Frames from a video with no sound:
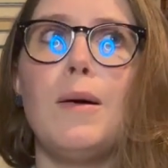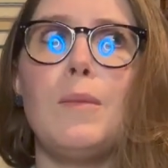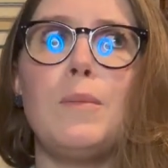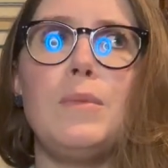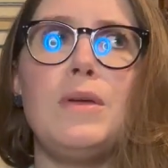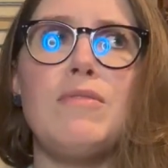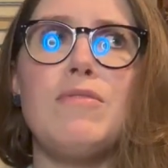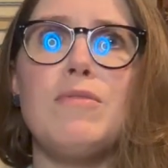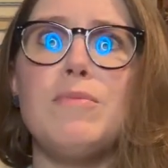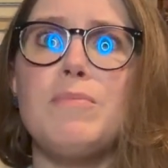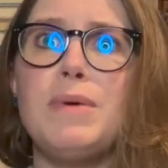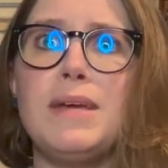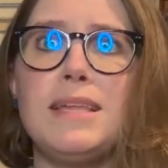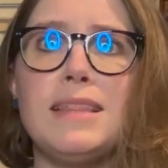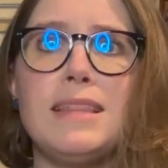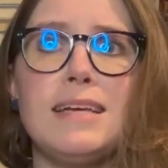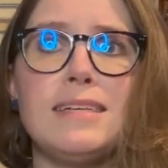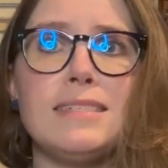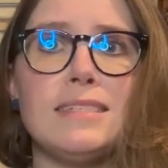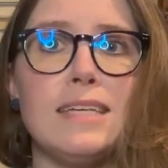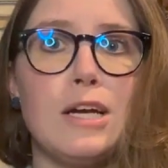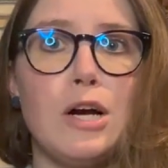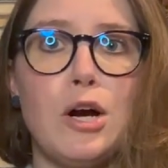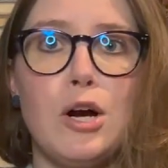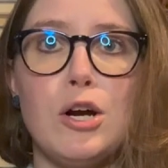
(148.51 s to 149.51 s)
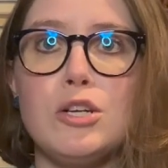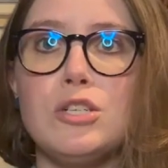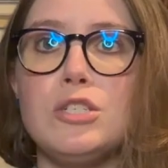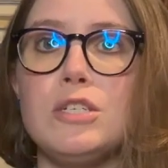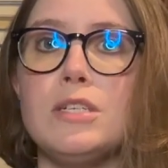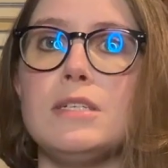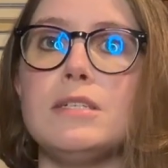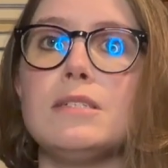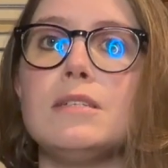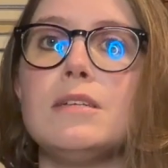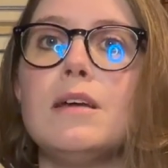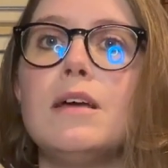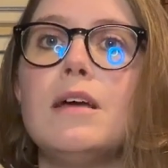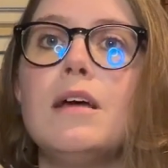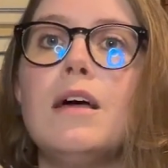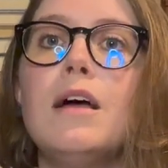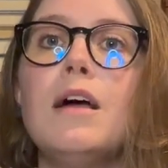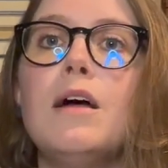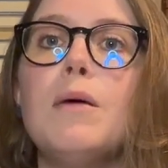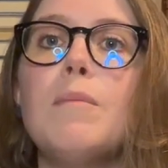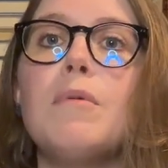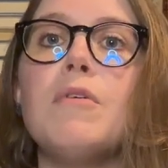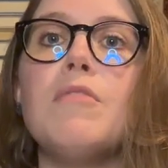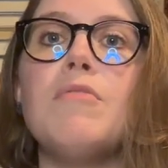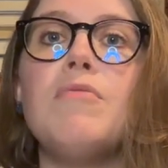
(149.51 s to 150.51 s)
Even big things like arches.
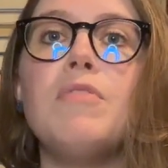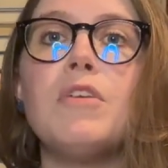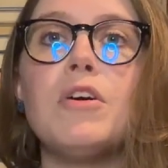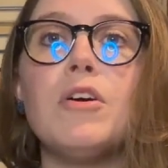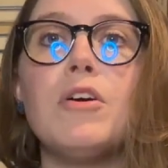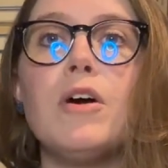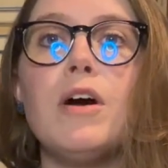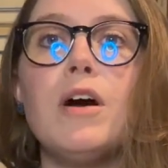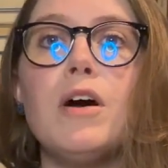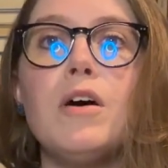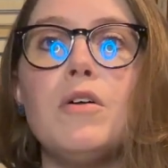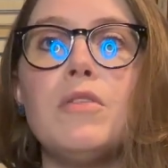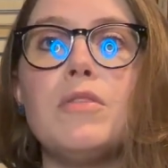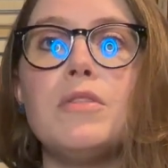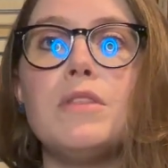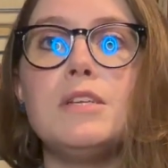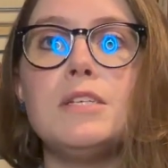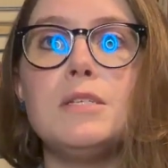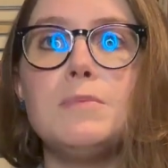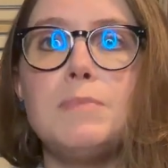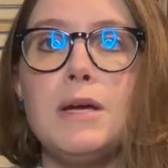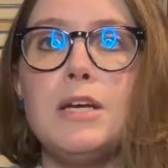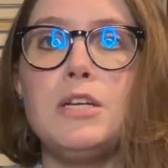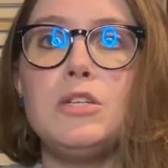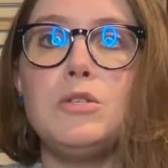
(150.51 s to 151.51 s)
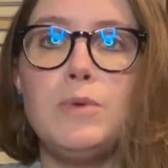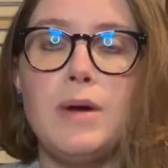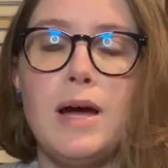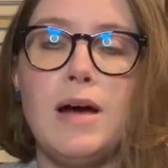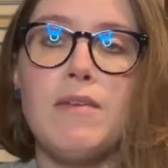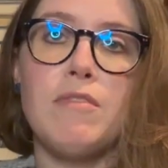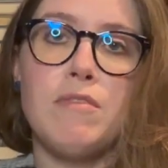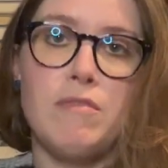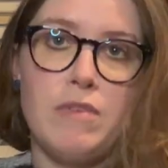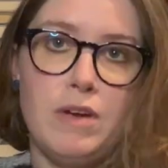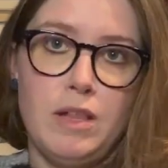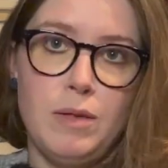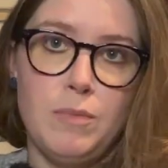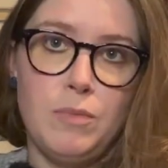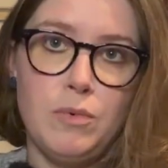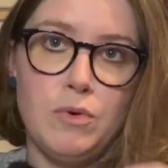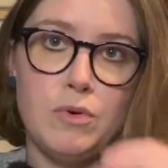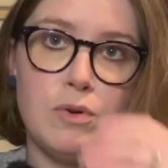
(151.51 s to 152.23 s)
But figure out the space you have available,